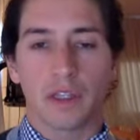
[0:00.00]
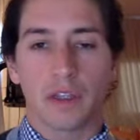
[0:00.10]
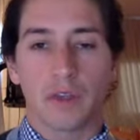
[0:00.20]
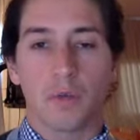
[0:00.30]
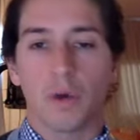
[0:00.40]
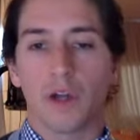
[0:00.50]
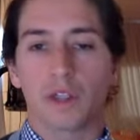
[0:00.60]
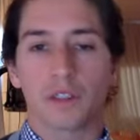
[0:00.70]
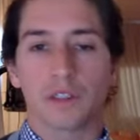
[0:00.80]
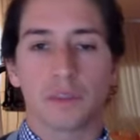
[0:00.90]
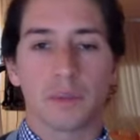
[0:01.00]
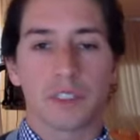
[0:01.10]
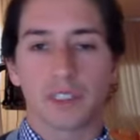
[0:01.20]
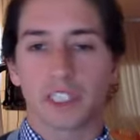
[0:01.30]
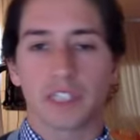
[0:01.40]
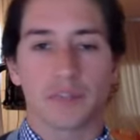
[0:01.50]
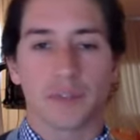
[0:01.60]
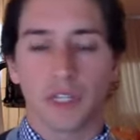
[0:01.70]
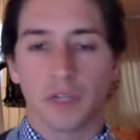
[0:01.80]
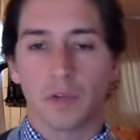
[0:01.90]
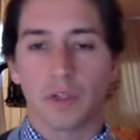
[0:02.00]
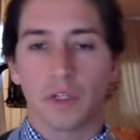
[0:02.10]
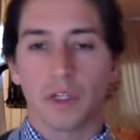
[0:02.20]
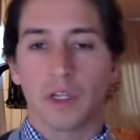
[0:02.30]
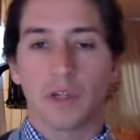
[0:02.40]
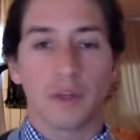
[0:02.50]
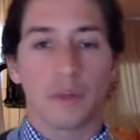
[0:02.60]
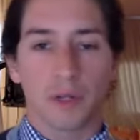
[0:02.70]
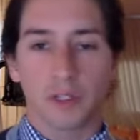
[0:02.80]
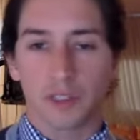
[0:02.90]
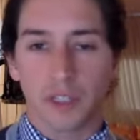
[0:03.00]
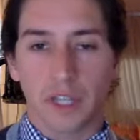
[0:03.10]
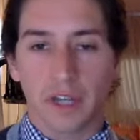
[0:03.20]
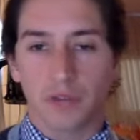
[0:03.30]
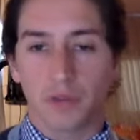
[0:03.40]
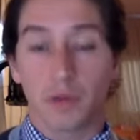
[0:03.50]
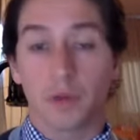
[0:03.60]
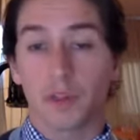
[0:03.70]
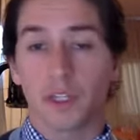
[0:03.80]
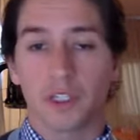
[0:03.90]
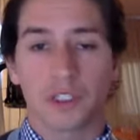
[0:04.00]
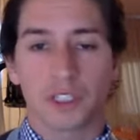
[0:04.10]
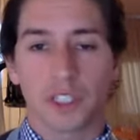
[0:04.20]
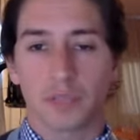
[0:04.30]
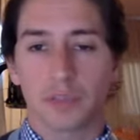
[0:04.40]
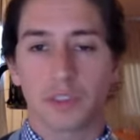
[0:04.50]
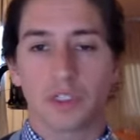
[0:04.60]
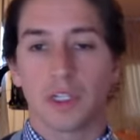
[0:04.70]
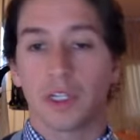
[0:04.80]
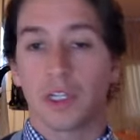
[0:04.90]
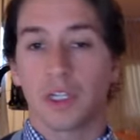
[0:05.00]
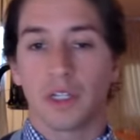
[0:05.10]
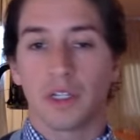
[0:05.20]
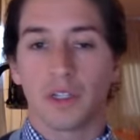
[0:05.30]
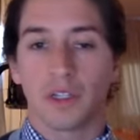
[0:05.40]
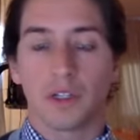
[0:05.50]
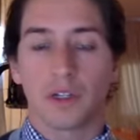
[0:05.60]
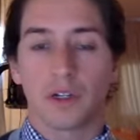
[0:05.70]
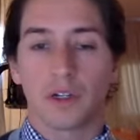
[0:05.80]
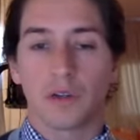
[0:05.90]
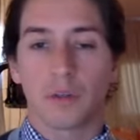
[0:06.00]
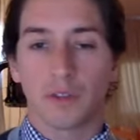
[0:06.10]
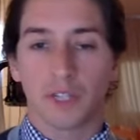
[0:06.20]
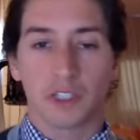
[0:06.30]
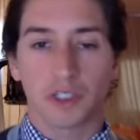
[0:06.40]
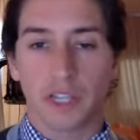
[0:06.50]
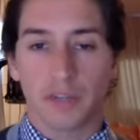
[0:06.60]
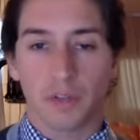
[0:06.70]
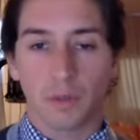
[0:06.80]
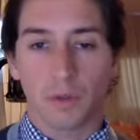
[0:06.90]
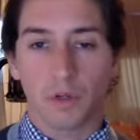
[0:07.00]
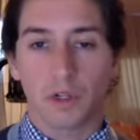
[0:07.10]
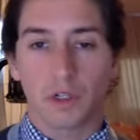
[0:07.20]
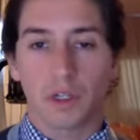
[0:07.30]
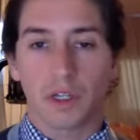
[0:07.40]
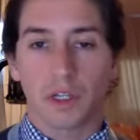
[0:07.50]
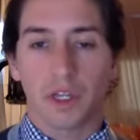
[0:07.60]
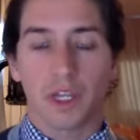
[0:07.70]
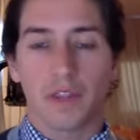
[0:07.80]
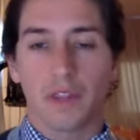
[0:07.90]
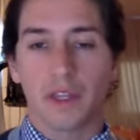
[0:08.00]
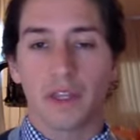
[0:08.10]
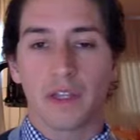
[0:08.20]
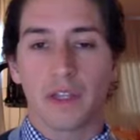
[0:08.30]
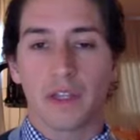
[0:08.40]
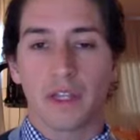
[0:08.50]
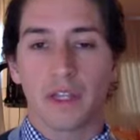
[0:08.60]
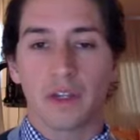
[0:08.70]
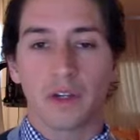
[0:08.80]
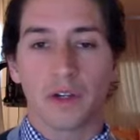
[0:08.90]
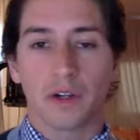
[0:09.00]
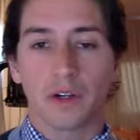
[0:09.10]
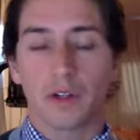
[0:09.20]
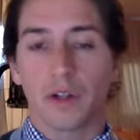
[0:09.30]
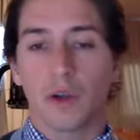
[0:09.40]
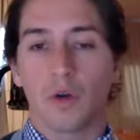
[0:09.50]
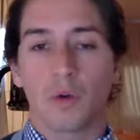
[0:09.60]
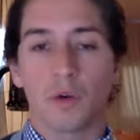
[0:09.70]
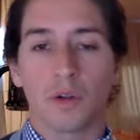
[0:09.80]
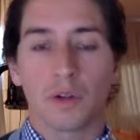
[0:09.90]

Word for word: you want to be successful in in your personal life with your relationships in your professional life at work and then in your own